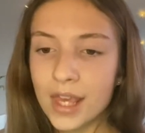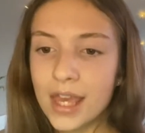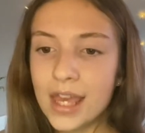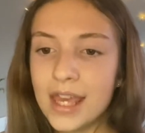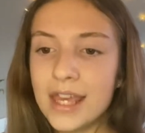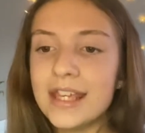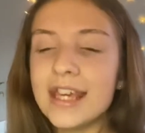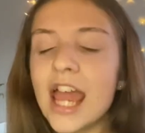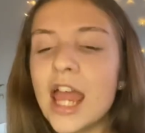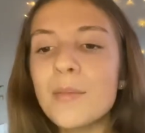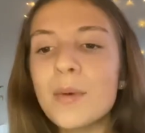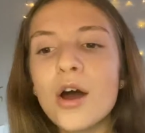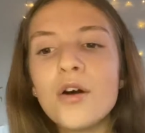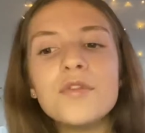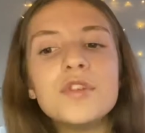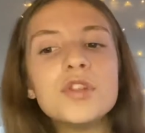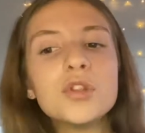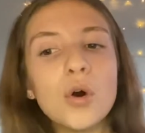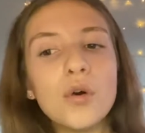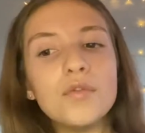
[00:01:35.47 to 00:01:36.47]
He came out of
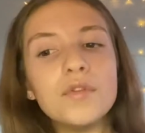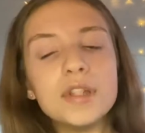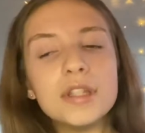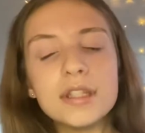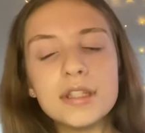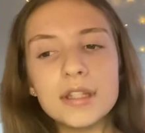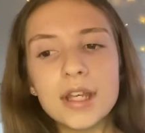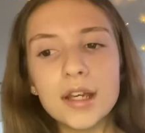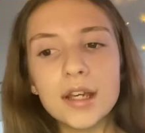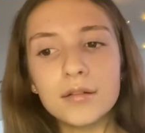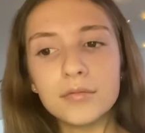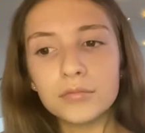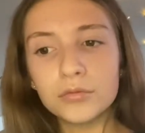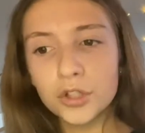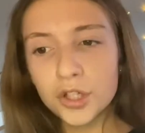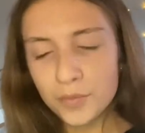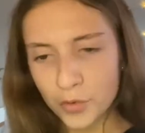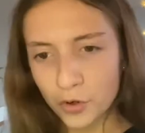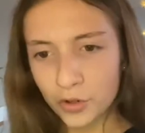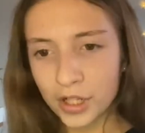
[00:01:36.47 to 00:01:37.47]
his office and said,
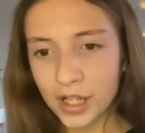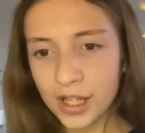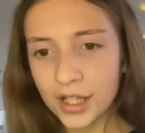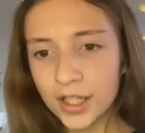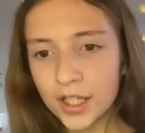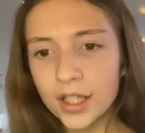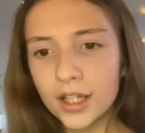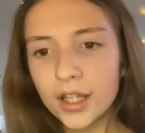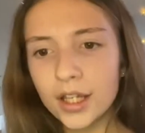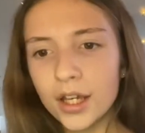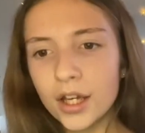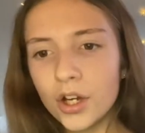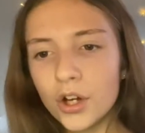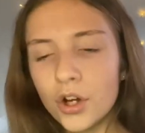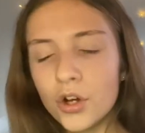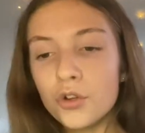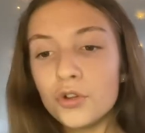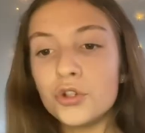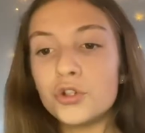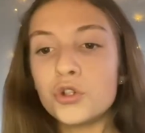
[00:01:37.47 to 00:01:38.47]
"Good morning."
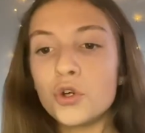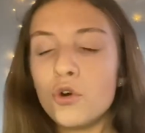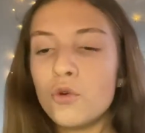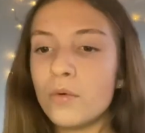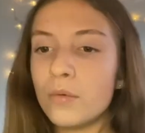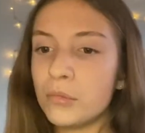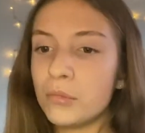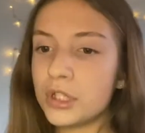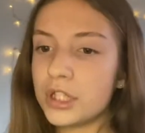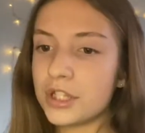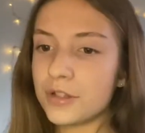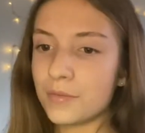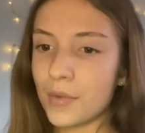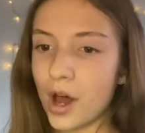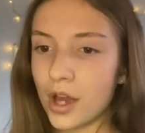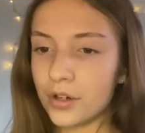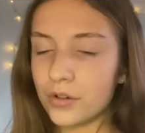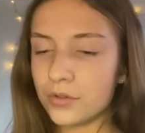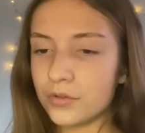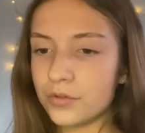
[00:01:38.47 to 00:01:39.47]
The tall woman
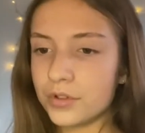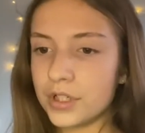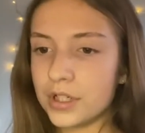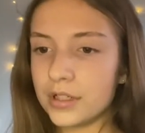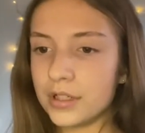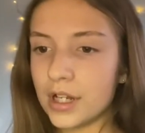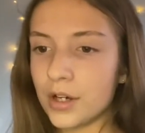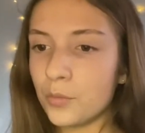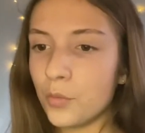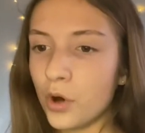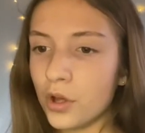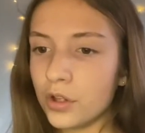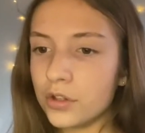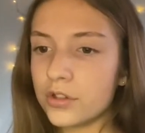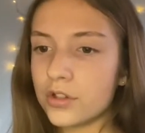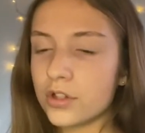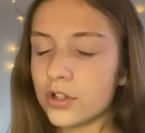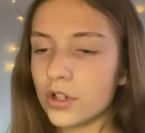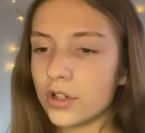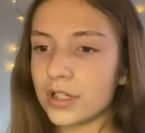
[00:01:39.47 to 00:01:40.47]
smiled and at
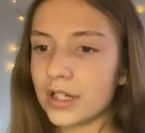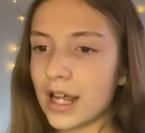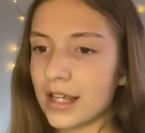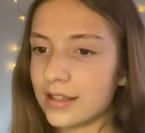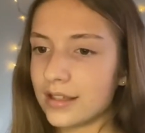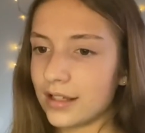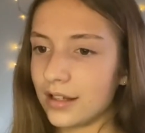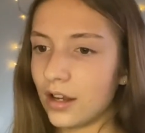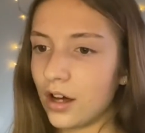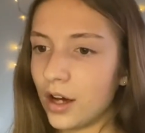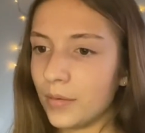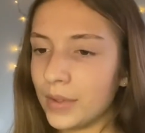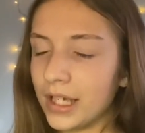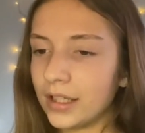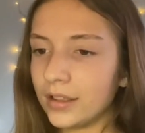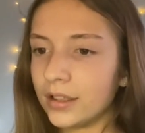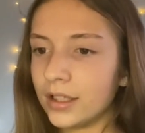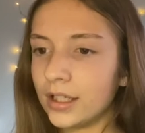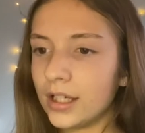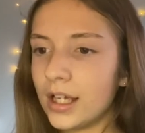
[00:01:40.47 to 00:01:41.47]
once looked less
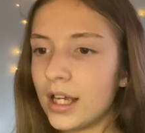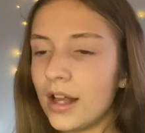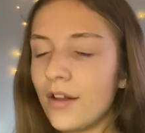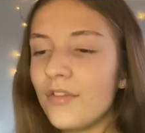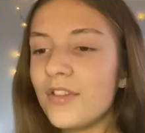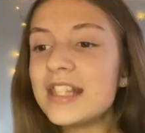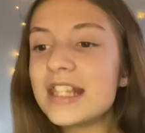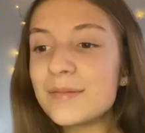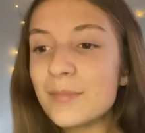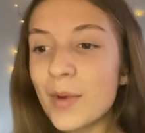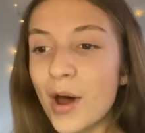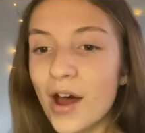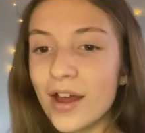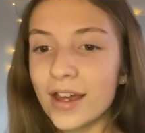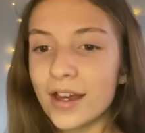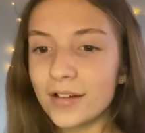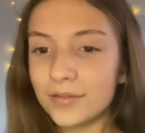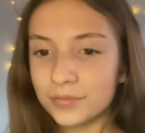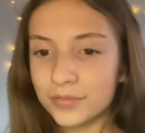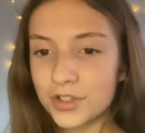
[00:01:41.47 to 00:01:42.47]
alarming. "This is
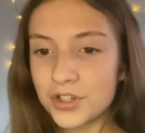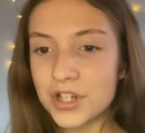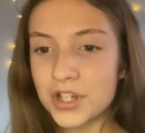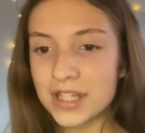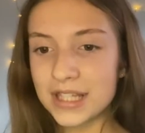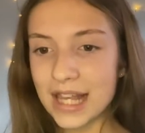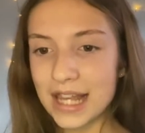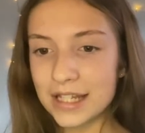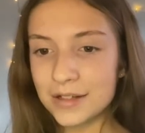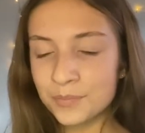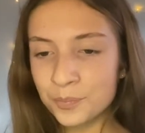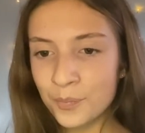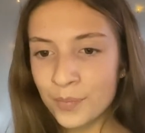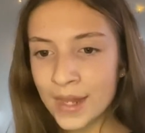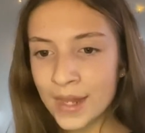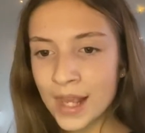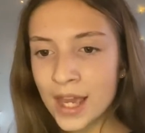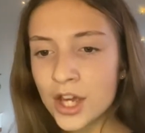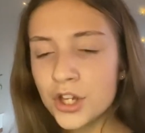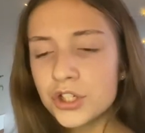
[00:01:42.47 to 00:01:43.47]
Maya," she said.
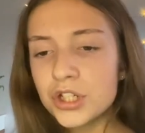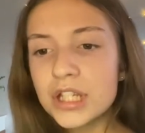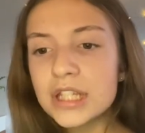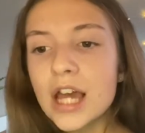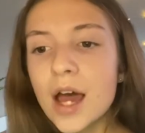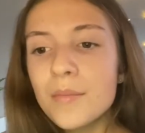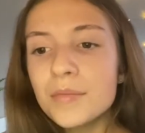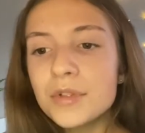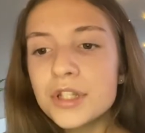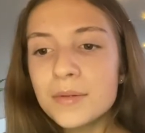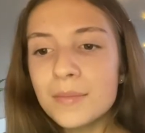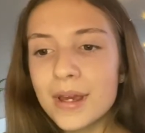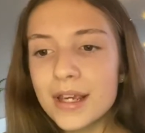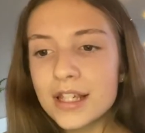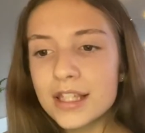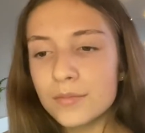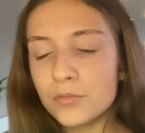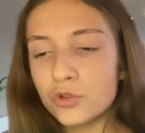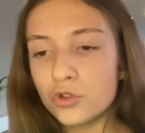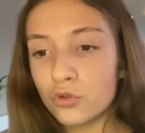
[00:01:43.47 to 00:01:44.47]
"She has come to make
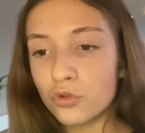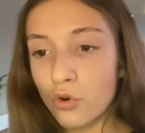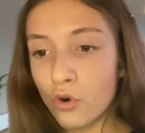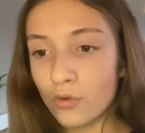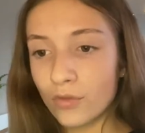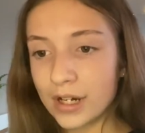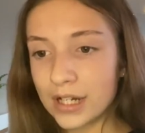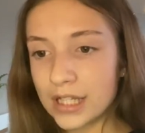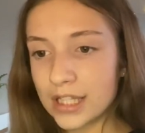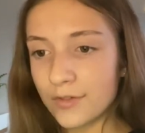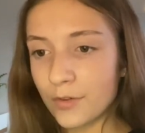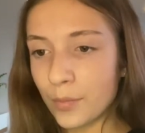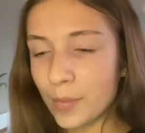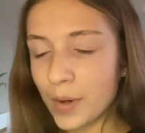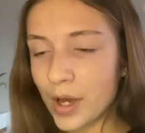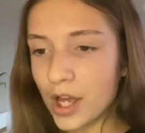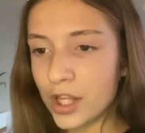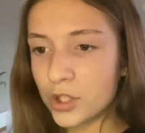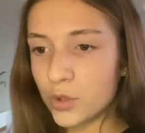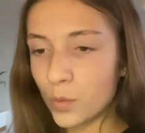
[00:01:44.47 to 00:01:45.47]
some drawings of a
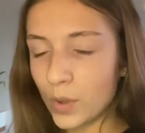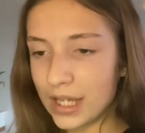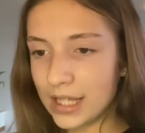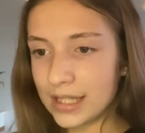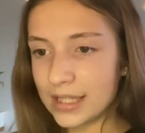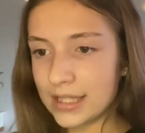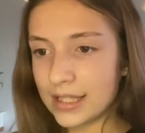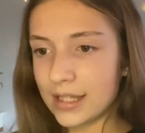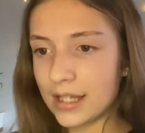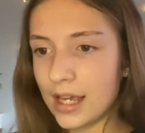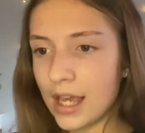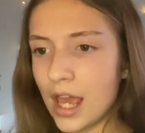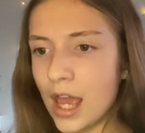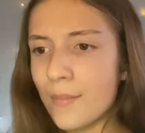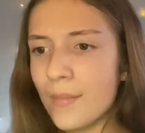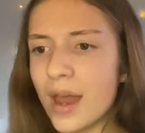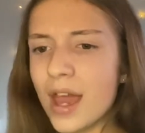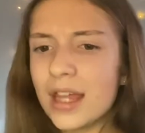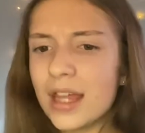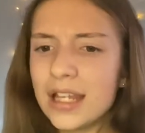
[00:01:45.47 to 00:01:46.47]
bird's wings.
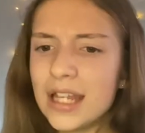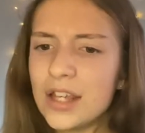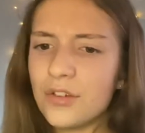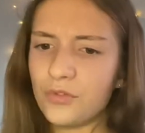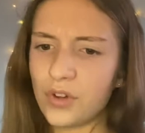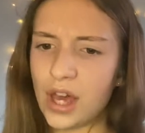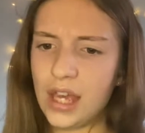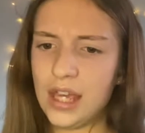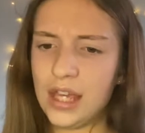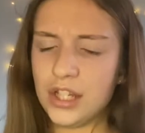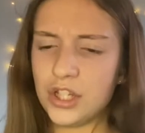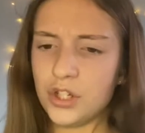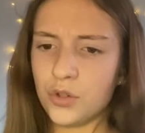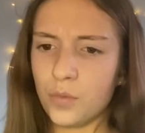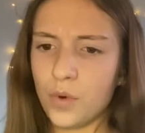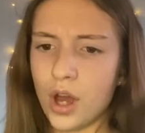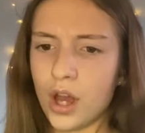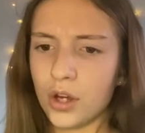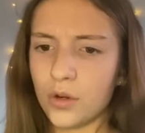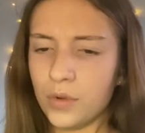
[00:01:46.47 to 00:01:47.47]
May I leave her here to
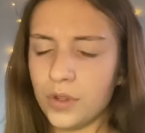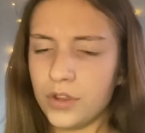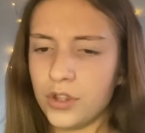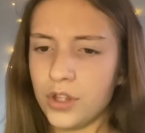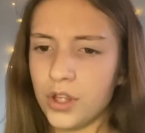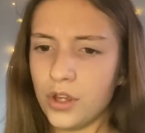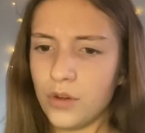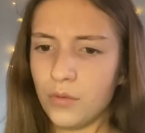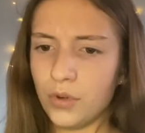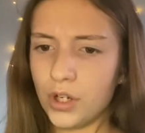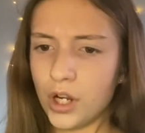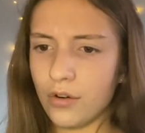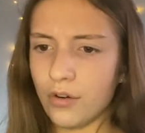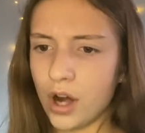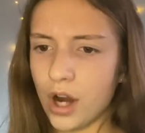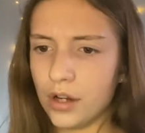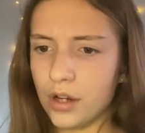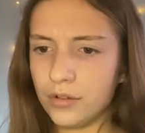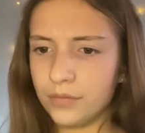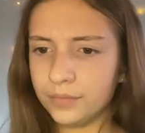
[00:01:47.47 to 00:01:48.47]
work with you on her
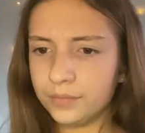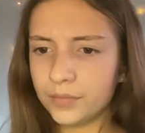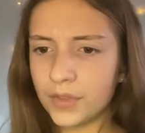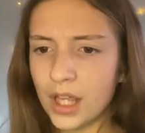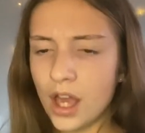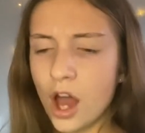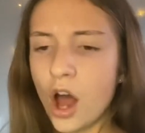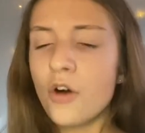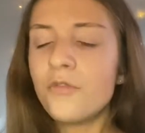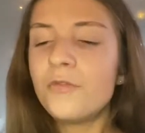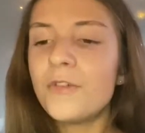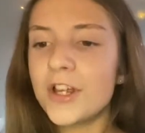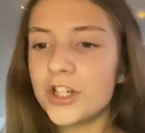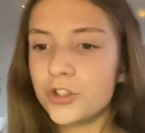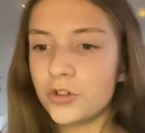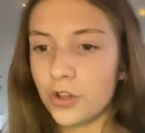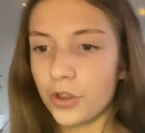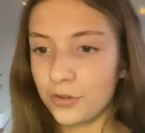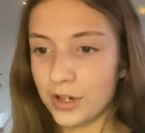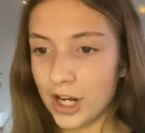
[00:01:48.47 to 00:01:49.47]
own? I'll fetch
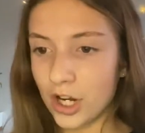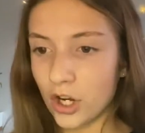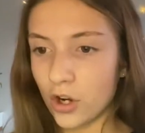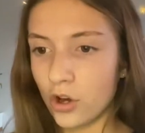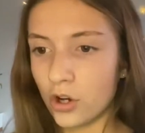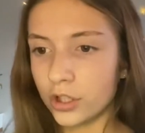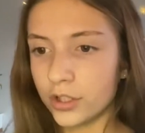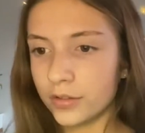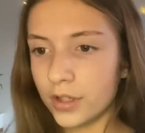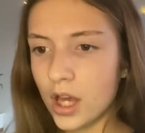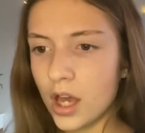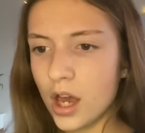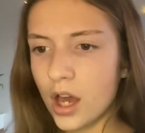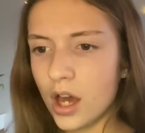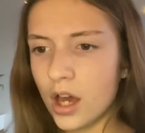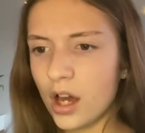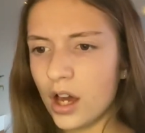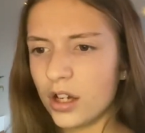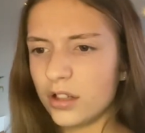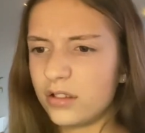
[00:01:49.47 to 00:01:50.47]
her at 3 o'clock.
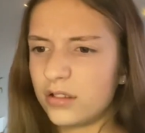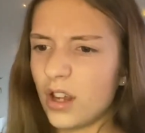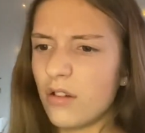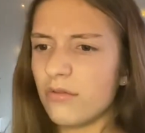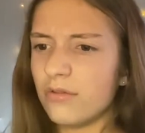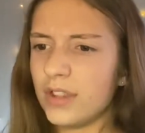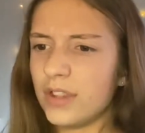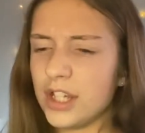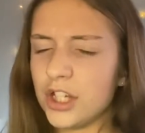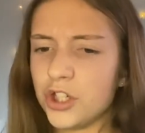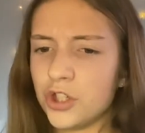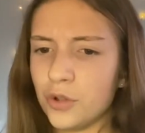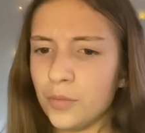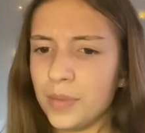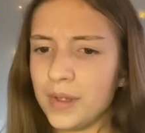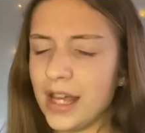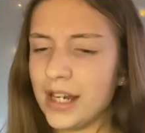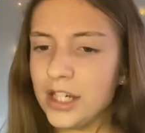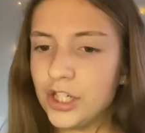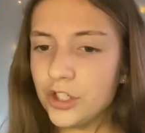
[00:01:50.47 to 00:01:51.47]
I don't think she'll
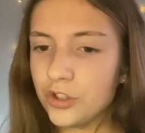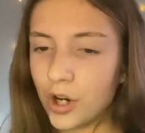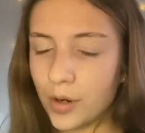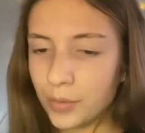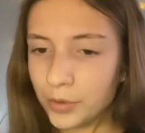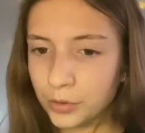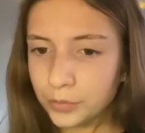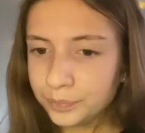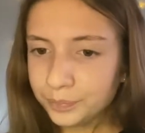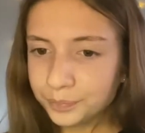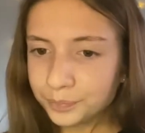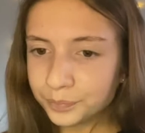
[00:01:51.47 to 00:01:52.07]
be any trouble."